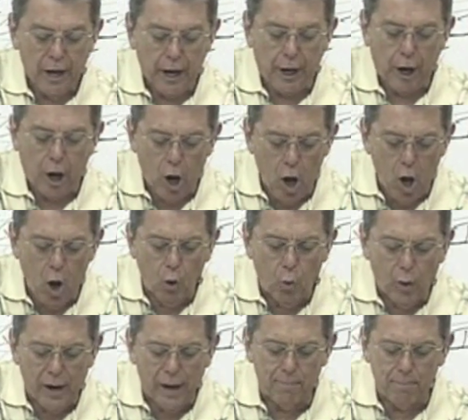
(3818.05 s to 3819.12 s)
and all
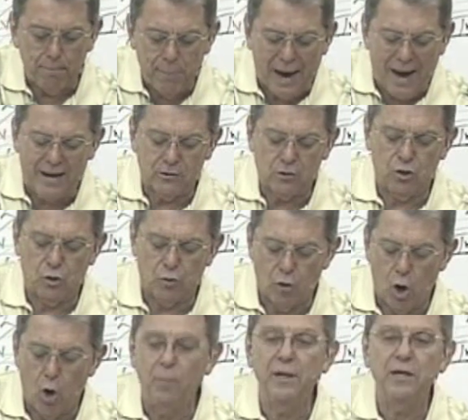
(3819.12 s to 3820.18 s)
went back to the
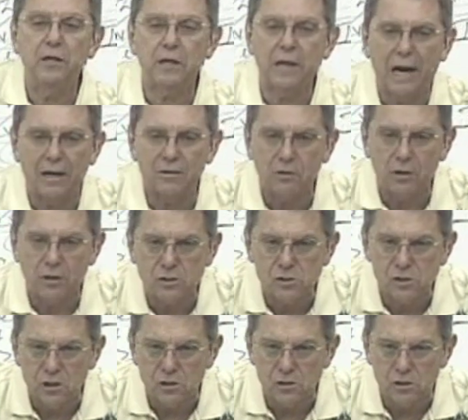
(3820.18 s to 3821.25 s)
Roman Catholic
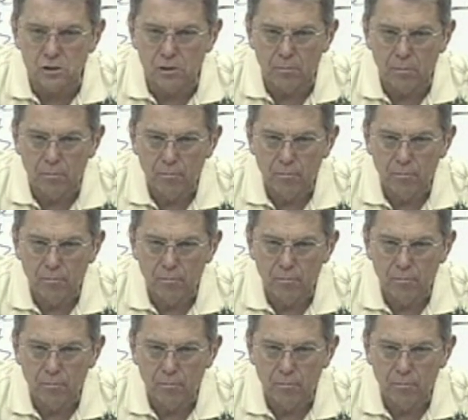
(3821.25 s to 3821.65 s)
system.